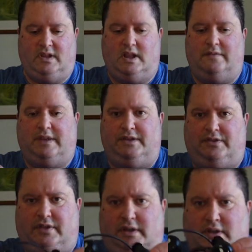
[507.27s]
These are
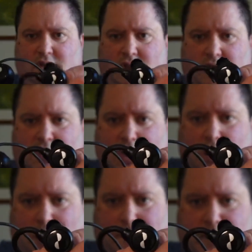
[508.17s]
the
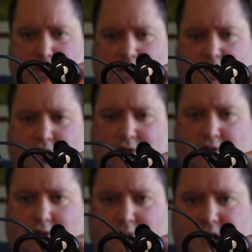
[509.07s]

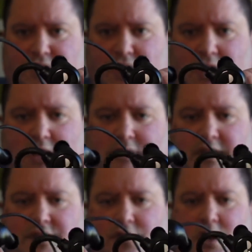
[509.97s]
NuraLoops.
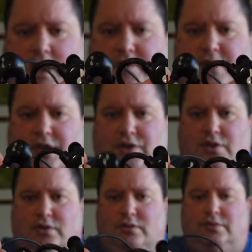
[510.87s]
These have a
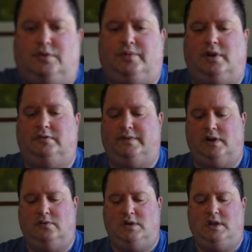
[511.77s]
huge
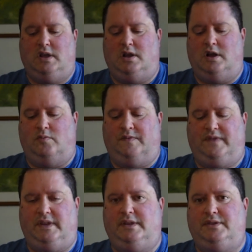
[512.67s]
profile. With
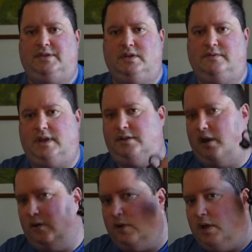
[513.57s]
these, they
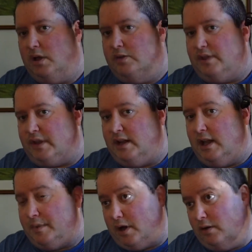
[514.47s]

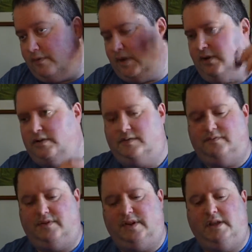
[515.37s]
clip over
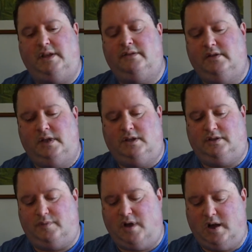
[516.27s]
the ear, so
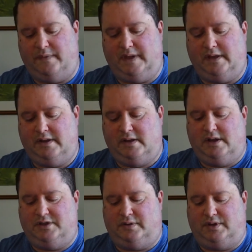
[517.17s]
behind the ear.
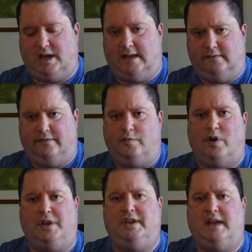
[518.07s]
So again, for
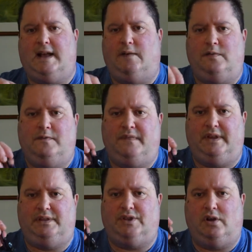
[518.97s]
working out,
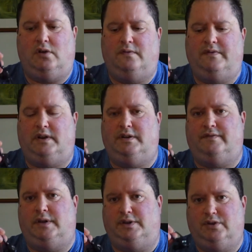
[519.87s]
these are
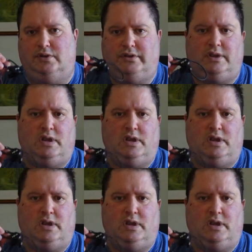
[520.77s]
very good.